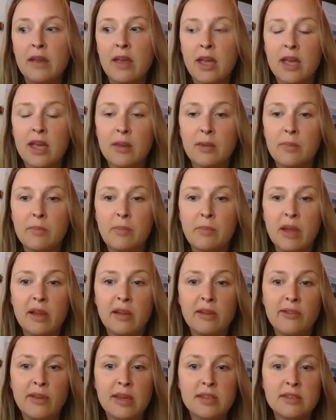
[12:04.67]
And my
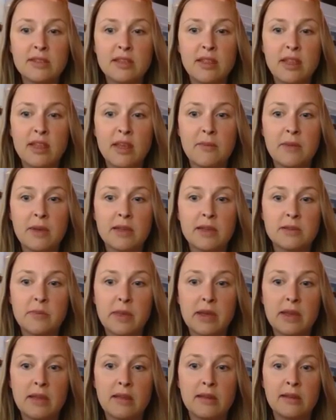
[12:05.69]
advice to them has
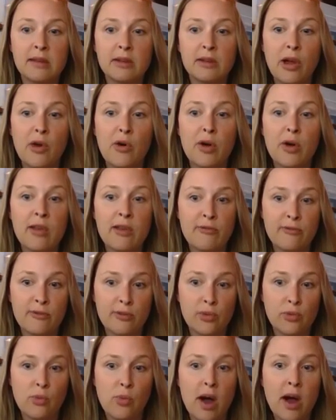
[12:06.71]
been, if
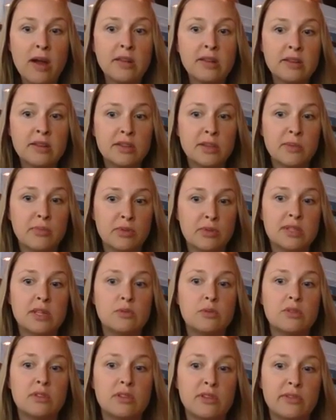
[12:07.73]
you want to
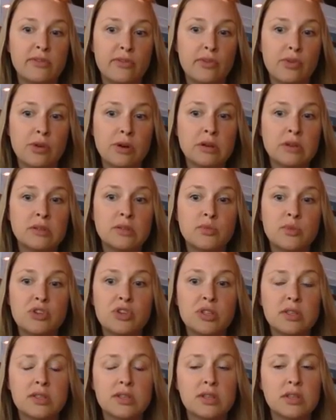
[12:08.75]
proceed with the divorce, we
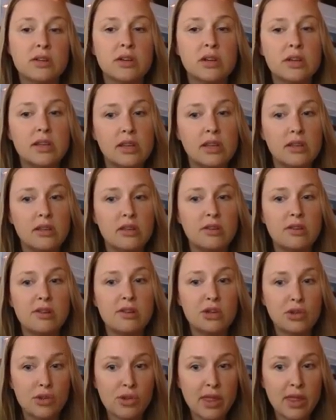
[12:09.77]
should still continue to
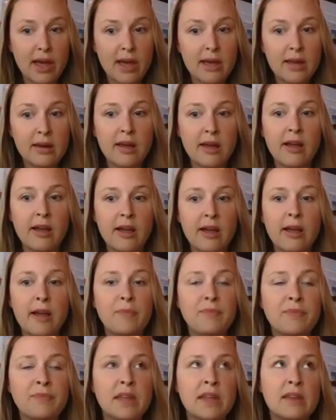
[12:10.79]
do that.
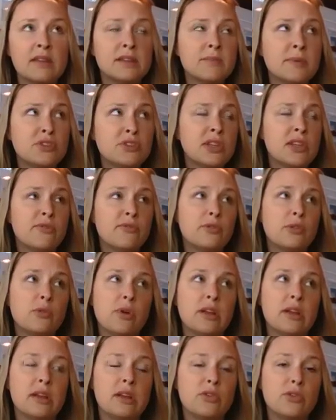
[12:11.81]
And especially if we're
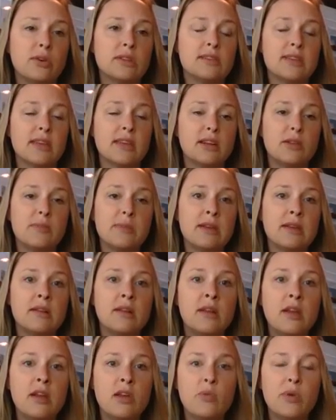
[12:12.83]
working towards settlement,
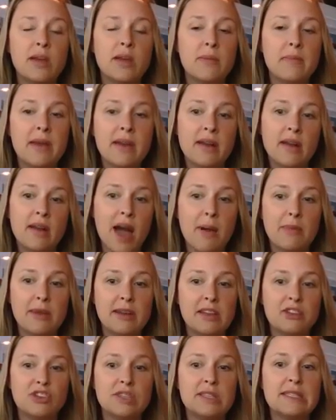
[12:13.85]
we can make
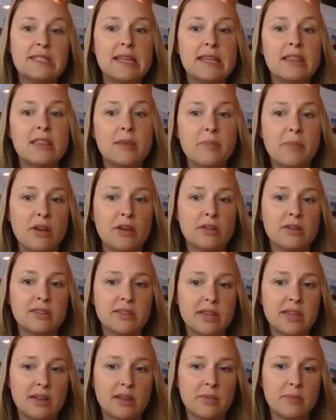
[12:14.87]
accommodations in the marital
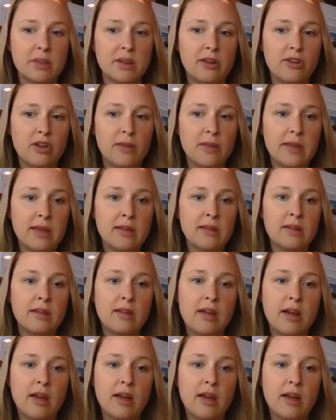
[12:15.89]
settlement agreement